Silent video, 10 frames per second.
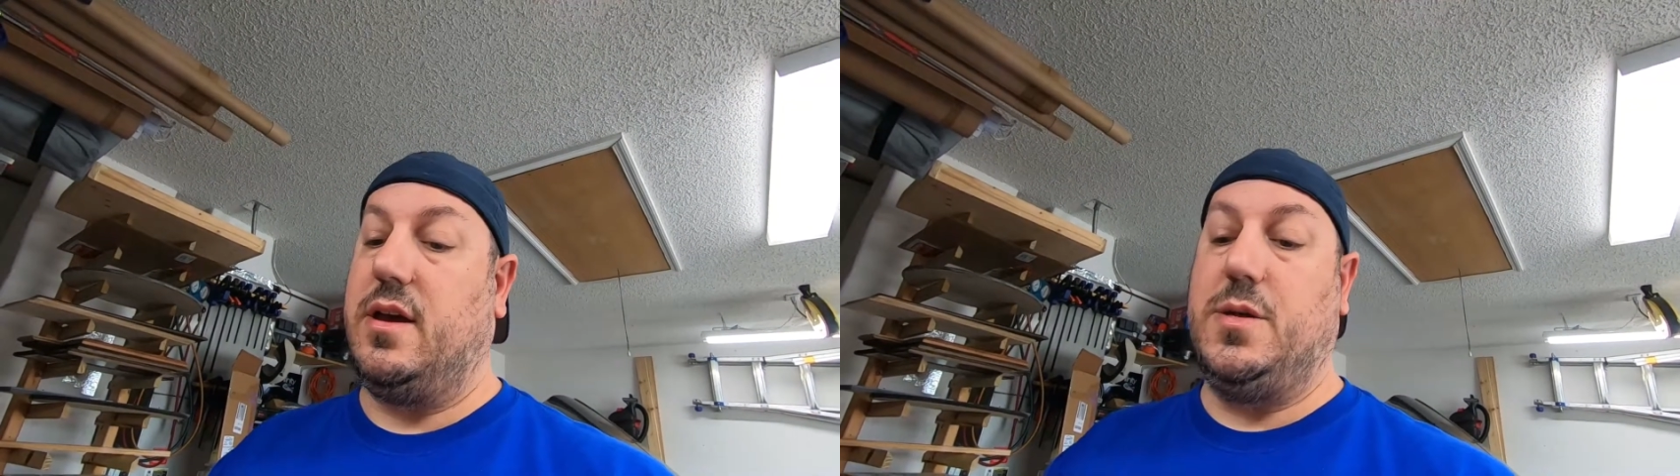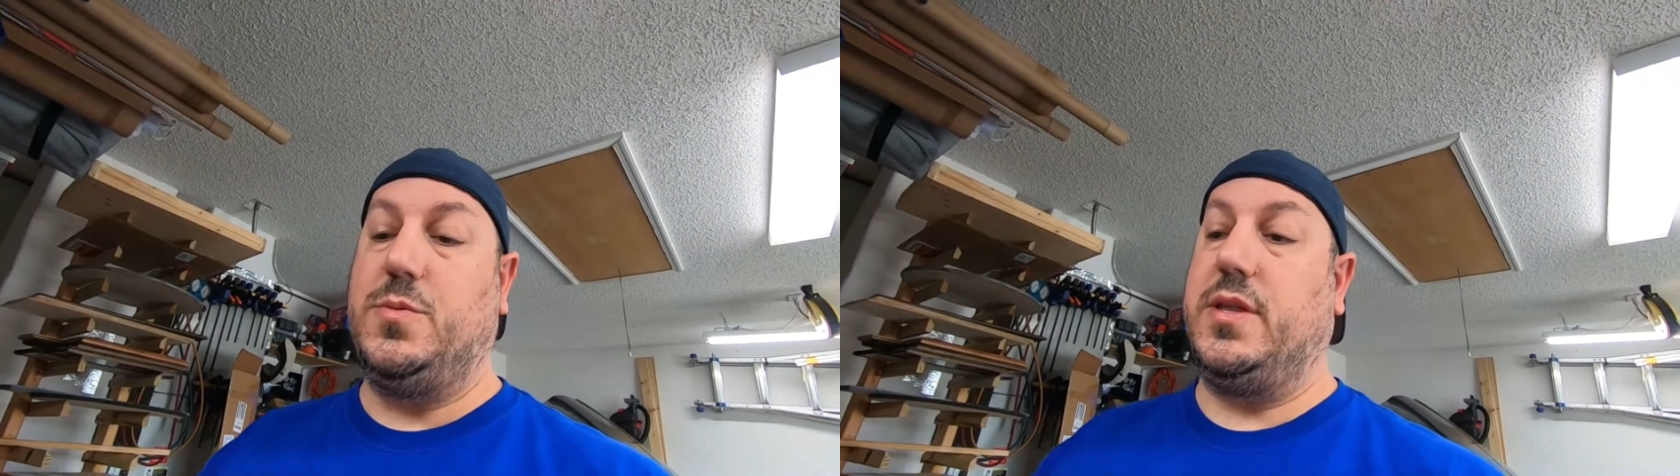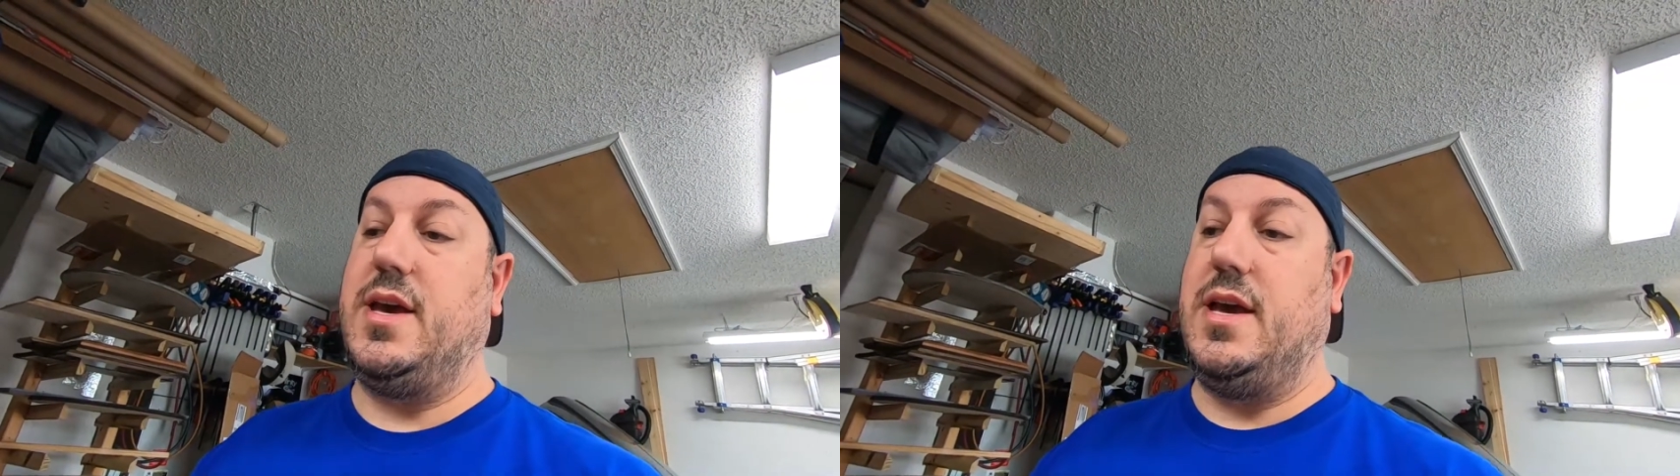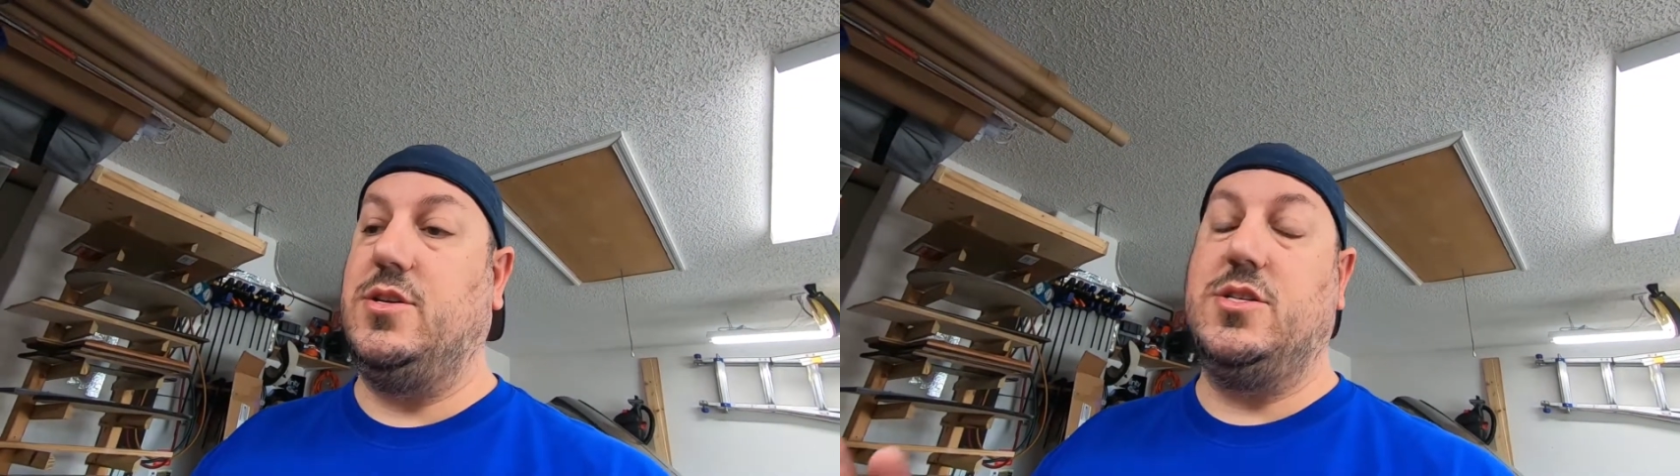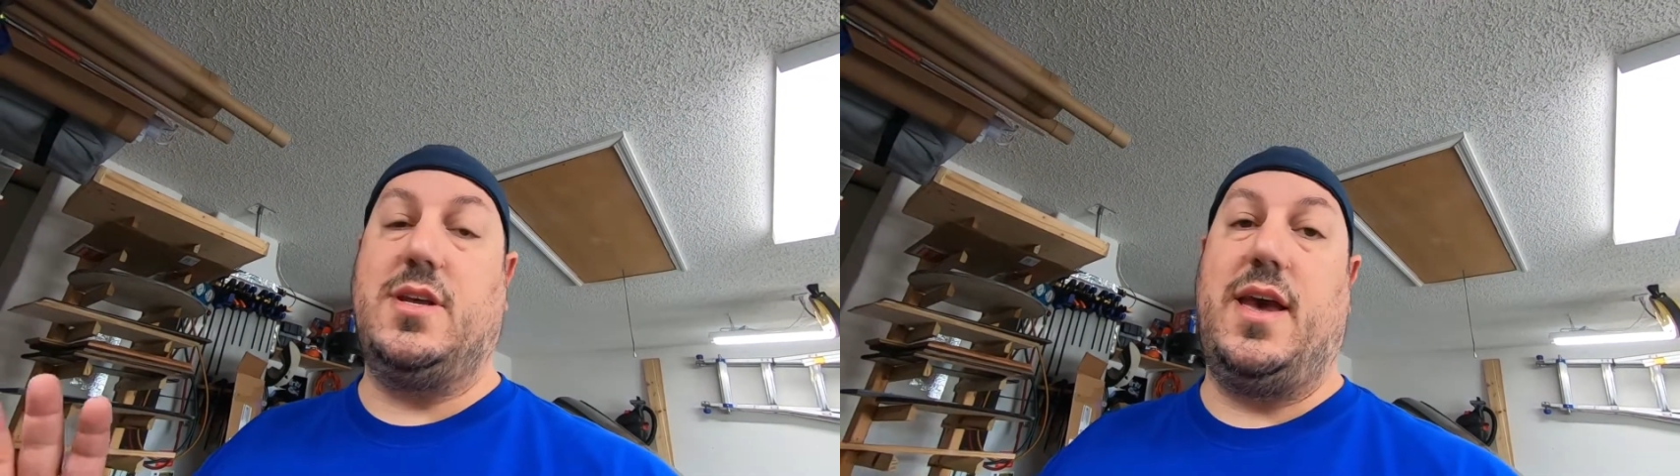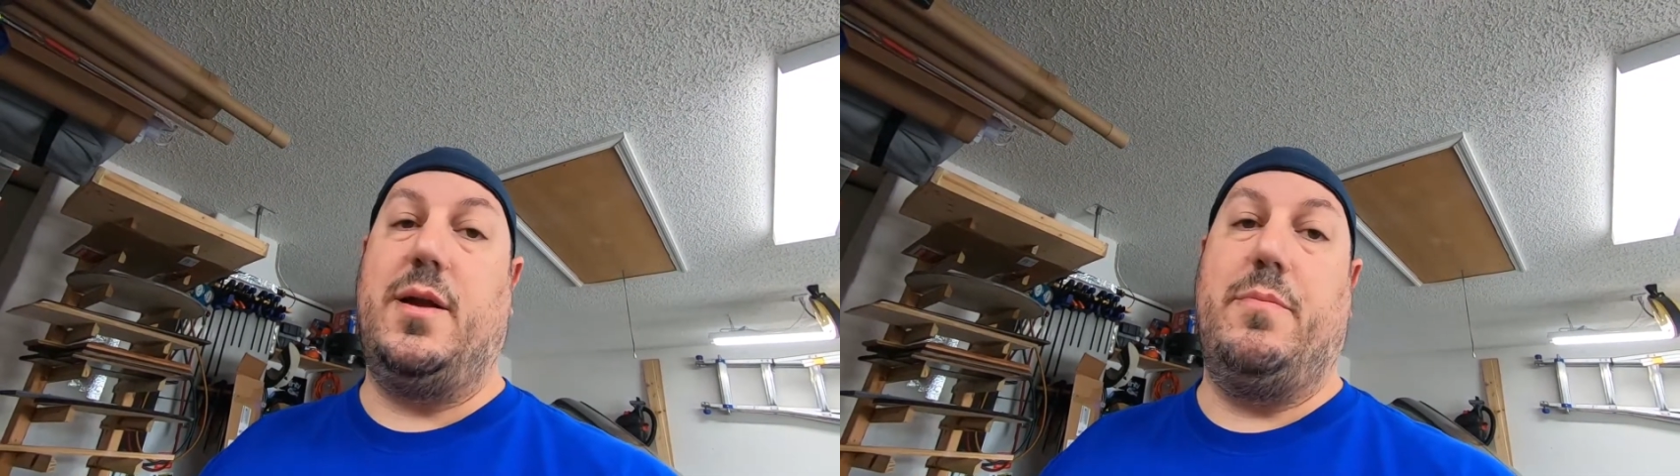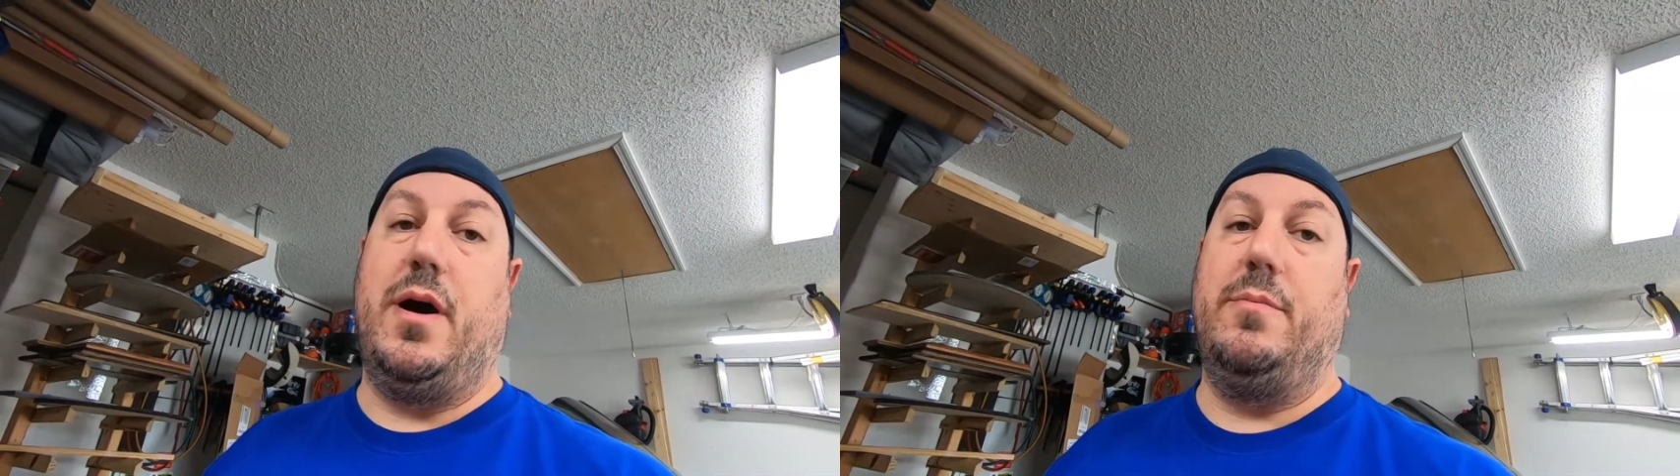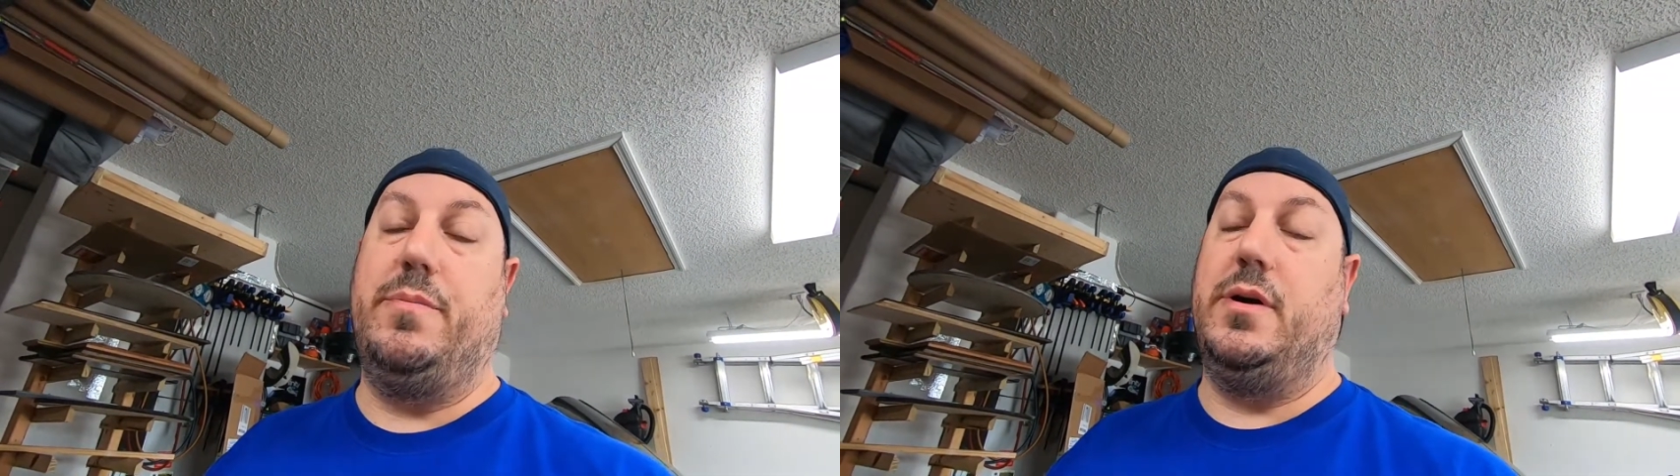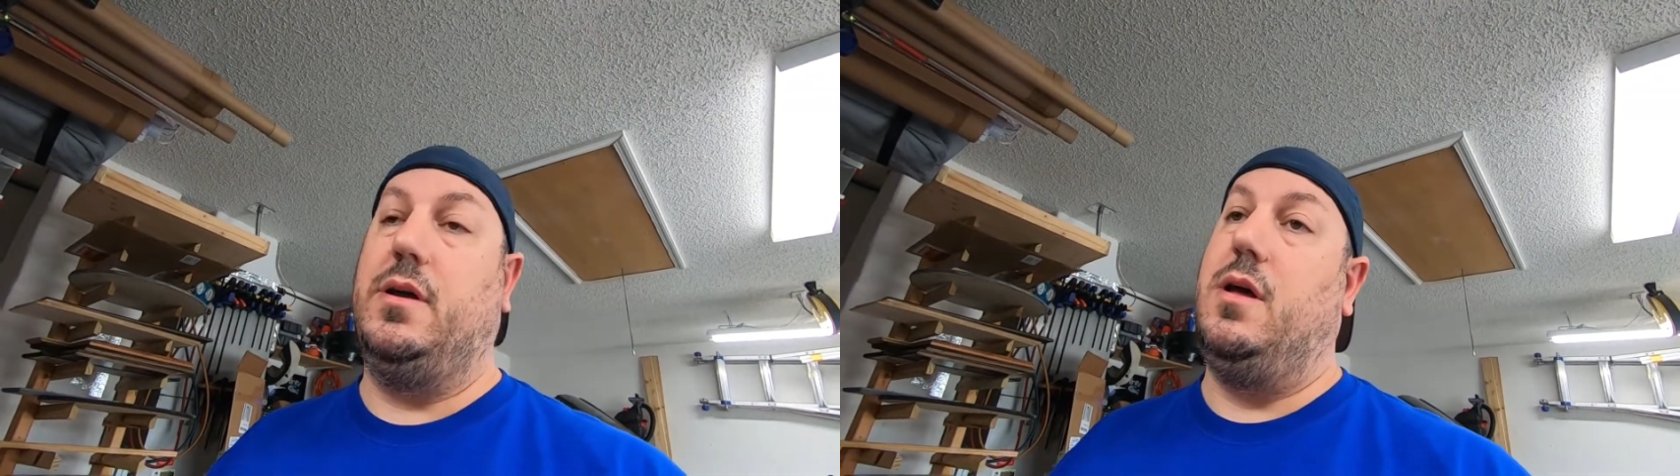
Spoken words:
Comes with gauges and a pump.